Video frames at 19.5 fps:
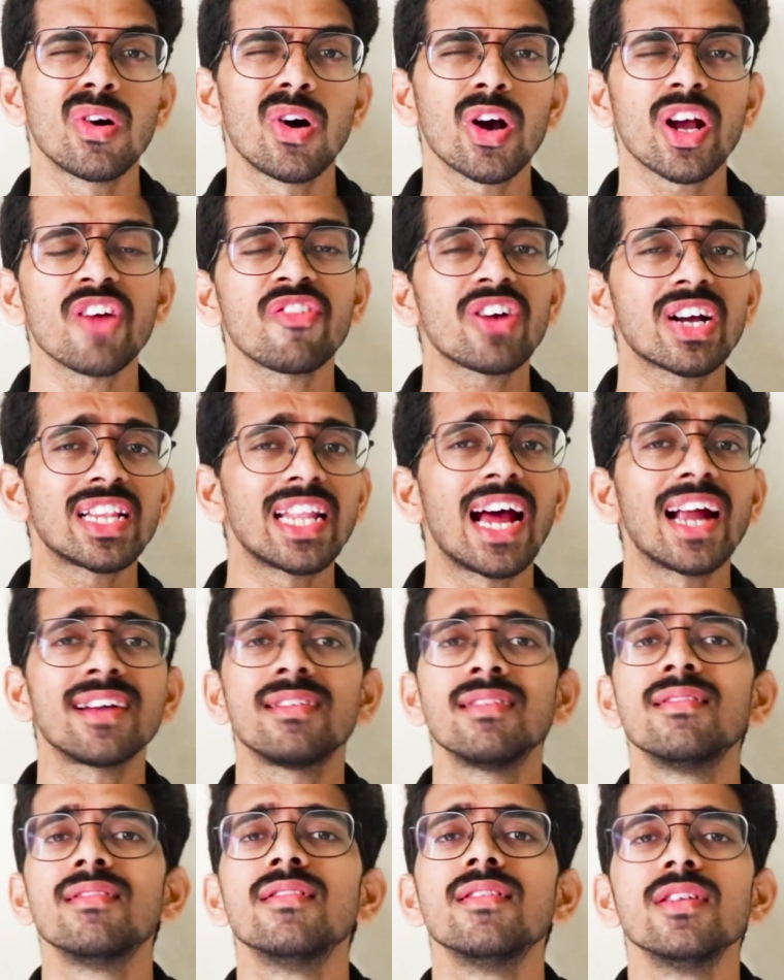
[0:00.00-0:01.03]
Okay, forget that.
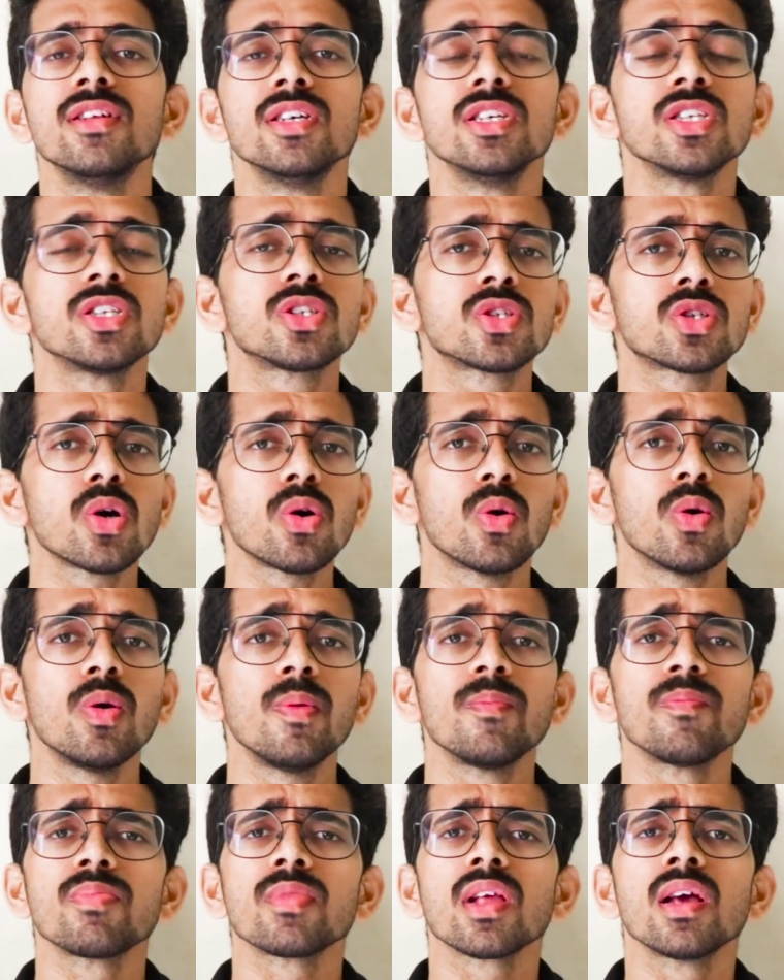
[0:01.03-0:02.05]

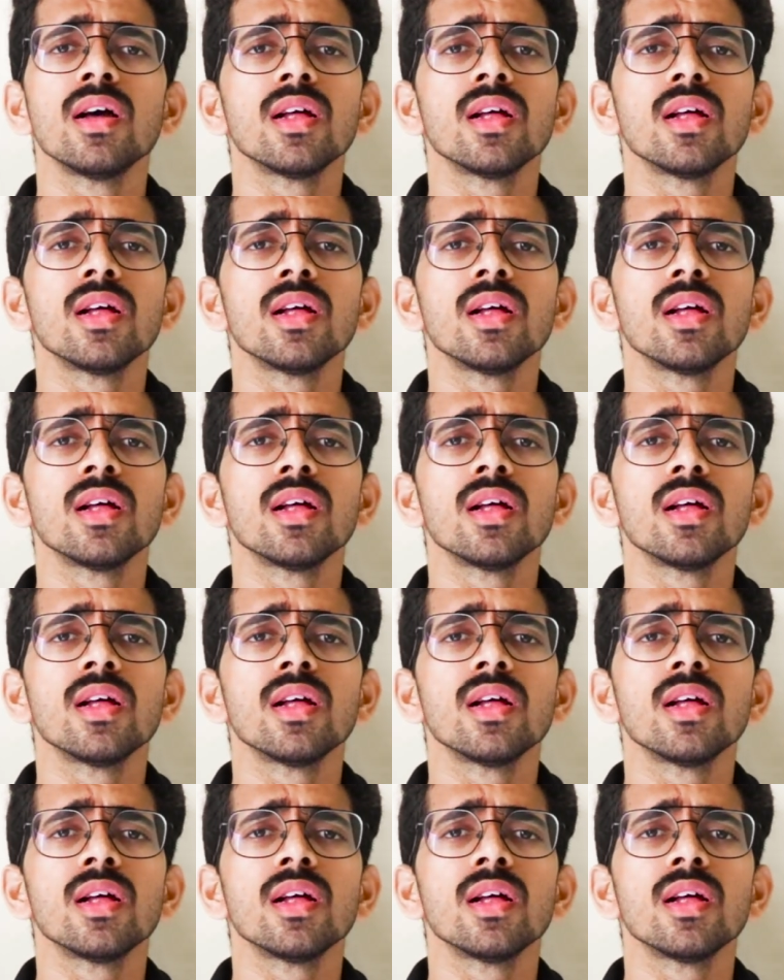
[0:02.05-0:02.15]
So,